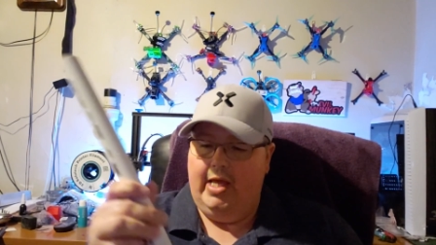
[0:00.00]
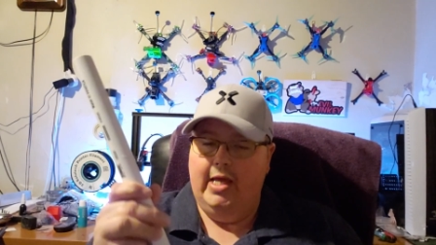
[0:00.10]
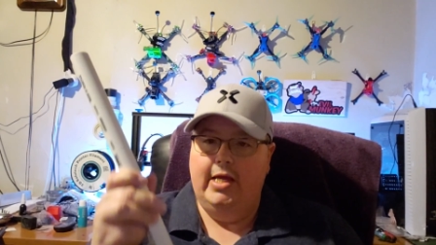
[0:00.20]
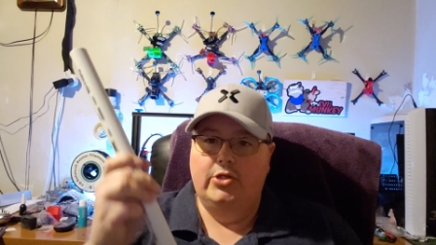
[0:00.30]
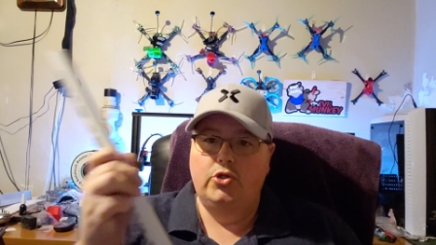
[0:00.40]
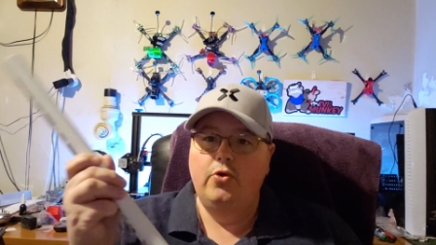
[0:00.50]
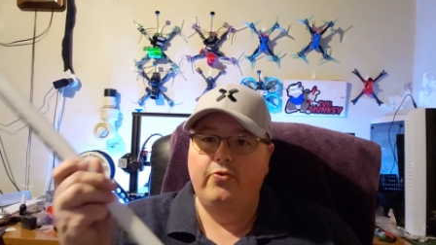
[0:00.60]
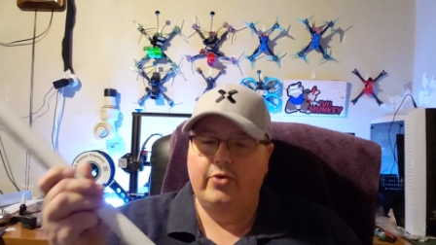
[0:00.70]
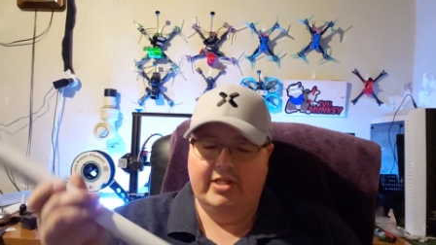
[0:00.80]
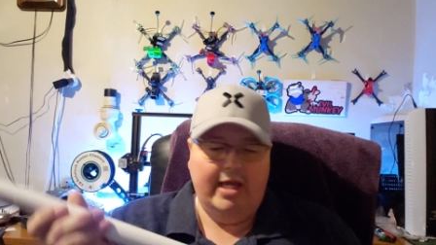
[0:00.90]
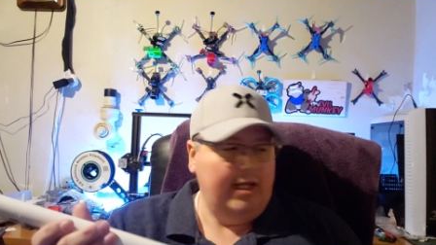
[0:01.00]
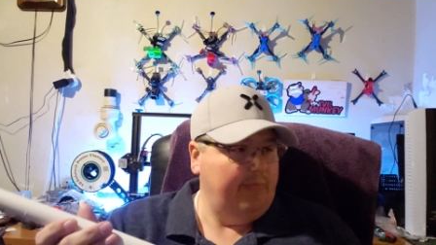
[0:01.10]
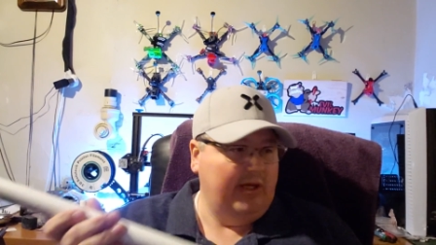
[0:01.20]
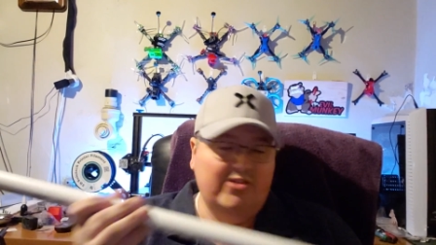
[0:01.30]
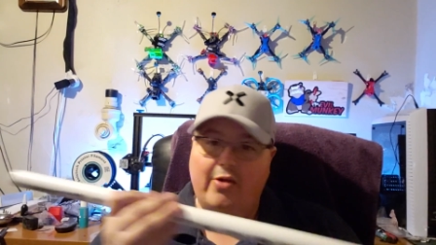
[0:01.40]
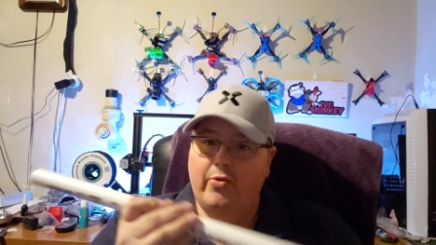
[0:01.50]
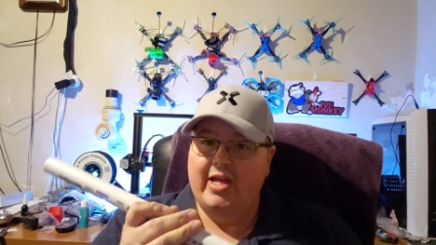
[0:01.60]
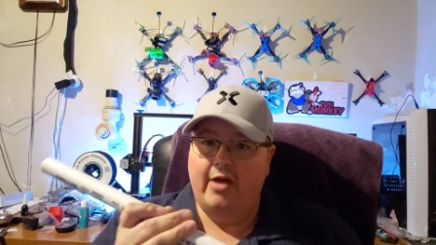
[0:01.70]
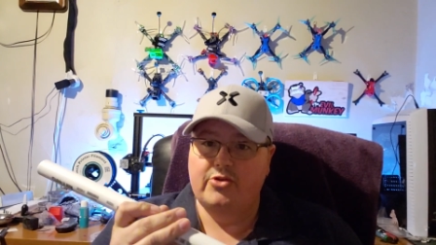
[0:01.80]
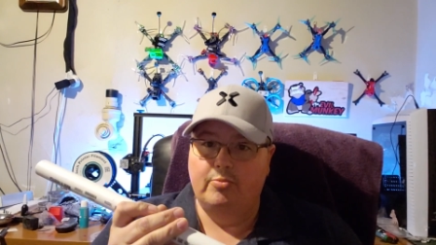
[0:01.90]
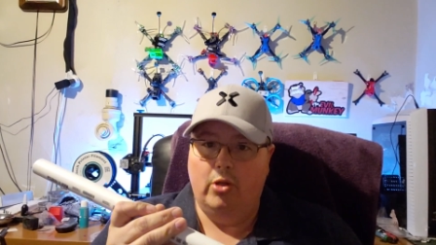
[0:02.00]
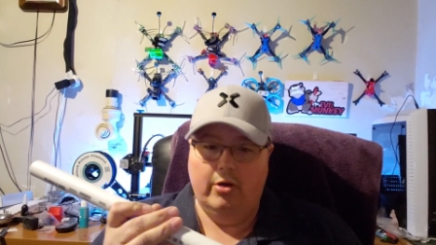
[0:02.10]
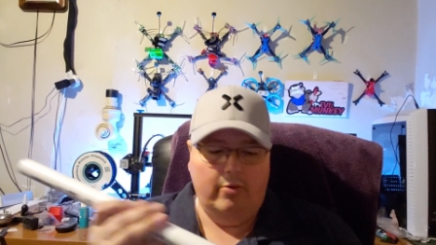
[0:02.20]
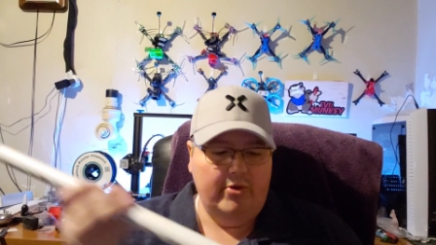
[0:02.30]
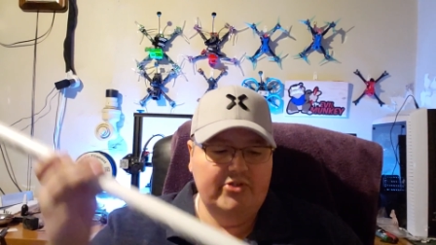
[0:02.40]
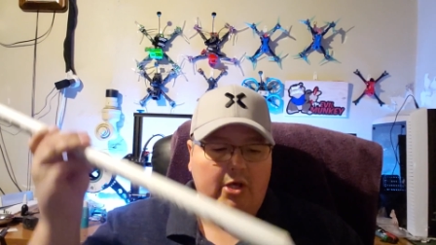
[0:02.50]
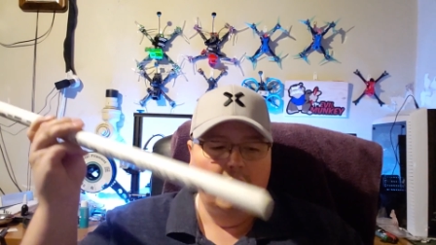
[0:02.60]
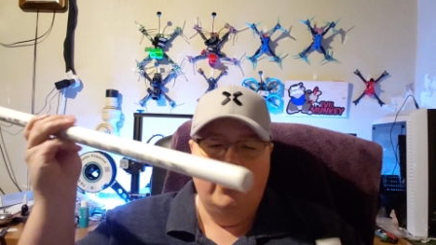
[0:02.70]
a 2-foot gate because I already have some longer ones.